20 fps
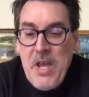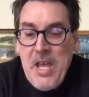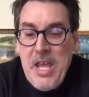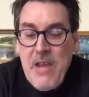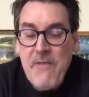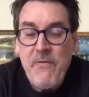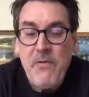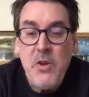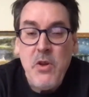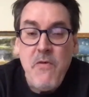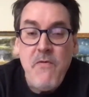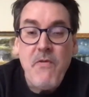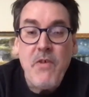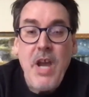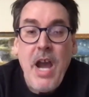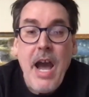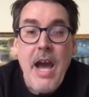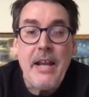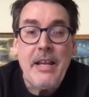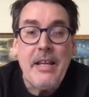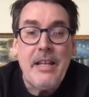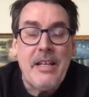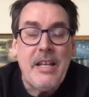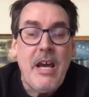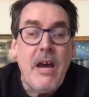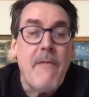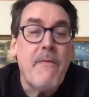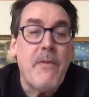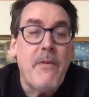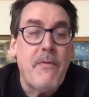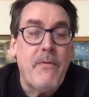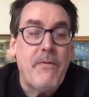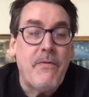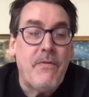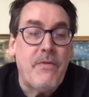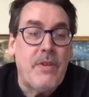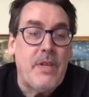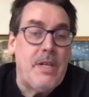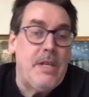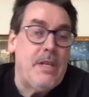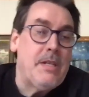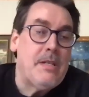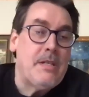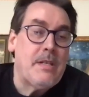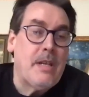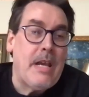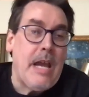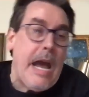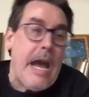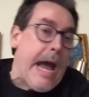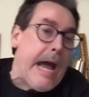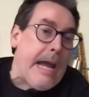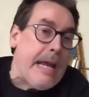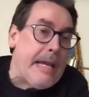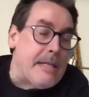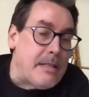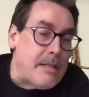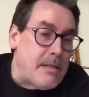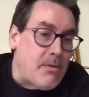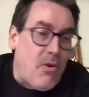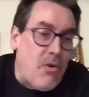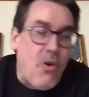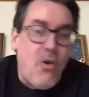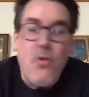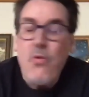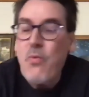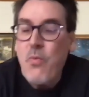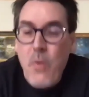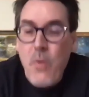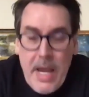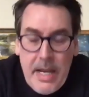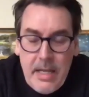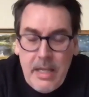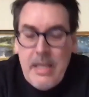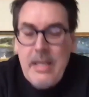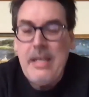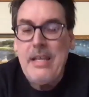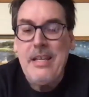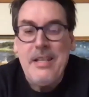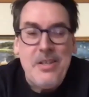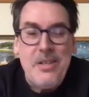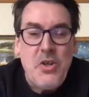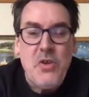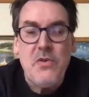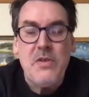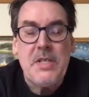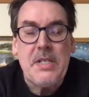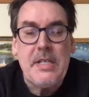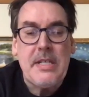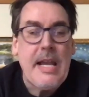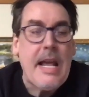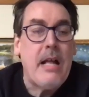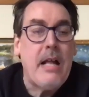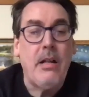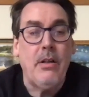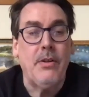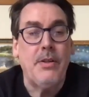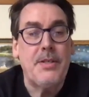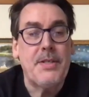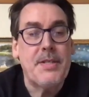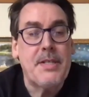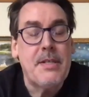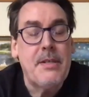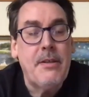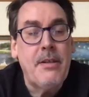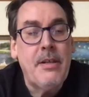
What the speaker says: if you've got enough of these guys already in your cells